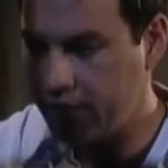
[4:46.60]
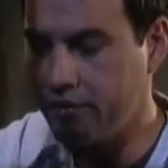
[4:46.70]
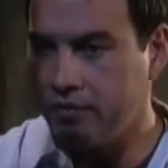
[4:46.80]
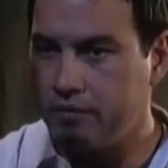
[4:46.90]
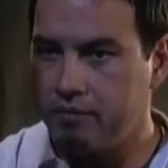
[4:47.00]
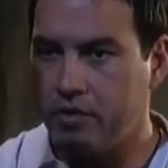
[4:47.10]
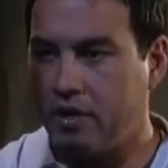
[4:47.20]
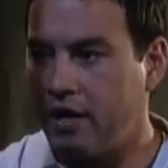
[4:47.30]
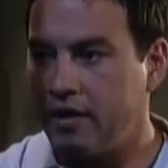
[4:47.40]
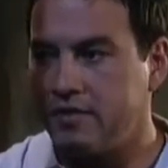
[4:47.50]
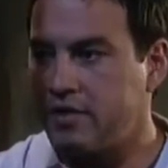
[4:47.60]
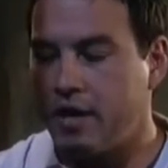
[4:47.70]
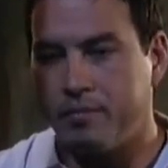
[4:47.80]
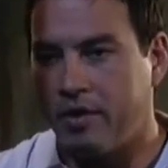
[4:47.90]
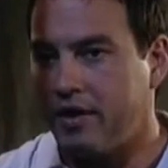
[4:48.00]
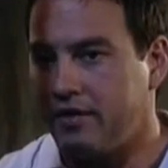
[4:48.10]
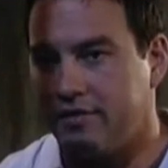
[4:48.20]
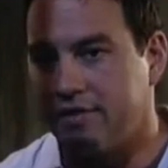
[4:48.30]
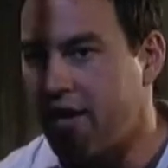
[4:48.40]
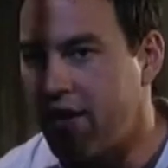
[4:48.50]
do. But Helena's not playing
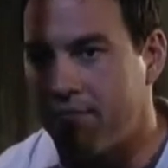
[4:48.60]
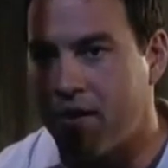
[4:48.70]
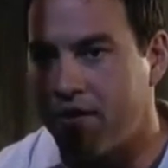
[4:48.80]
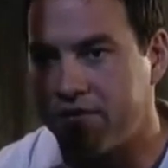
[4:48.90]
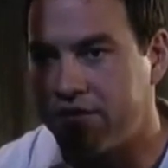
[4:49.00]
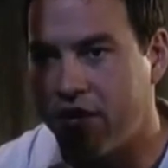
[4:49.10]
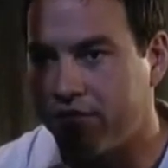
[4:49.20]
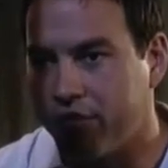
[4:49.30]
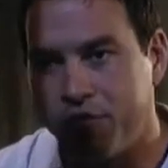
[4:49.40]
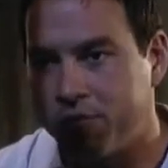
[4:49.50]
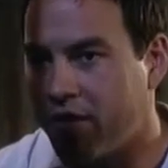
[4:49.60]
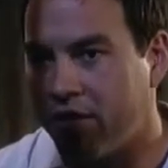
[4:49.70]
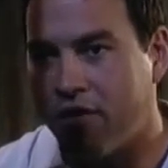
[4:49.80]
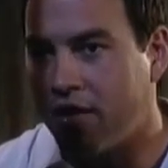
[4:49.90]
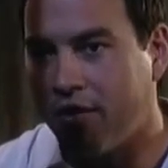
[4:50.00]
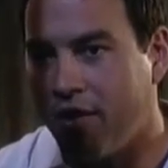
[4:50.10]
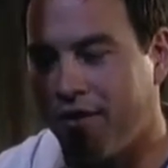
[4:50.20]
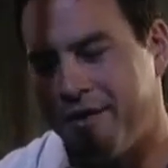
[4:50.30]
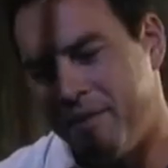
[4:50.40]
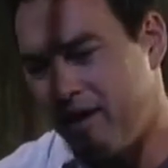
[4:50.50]
this game by herself. Luke's playing right
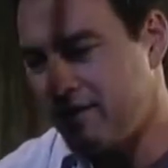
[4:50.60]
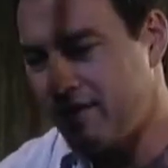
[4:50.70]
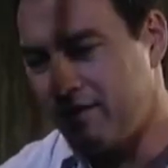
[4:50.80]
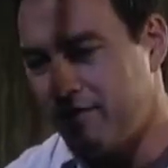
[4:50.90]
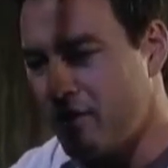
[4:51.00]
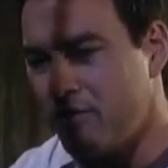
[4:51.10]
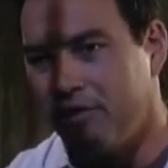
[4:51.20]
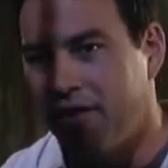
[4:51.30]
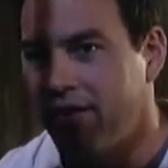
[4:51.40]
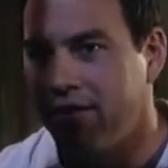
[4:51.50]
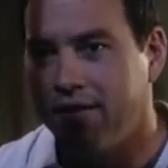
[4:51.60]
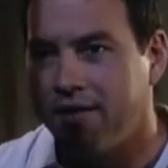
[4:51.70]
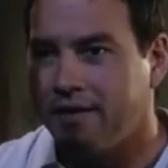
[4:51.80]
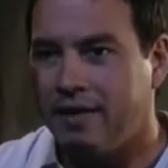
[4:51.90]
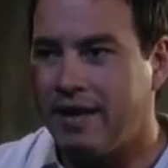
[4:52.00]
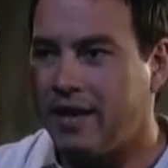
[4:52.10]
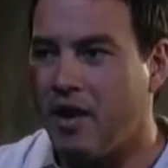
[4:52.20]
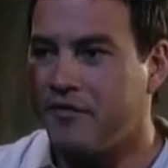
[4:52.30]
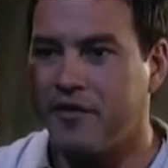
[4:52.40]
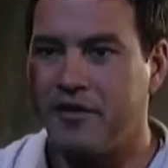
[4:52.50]
along. Come on, they get
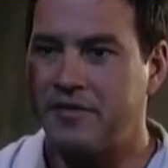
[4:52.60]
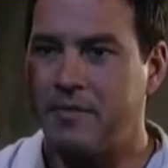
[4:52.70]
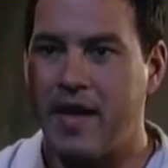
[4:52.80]
off on this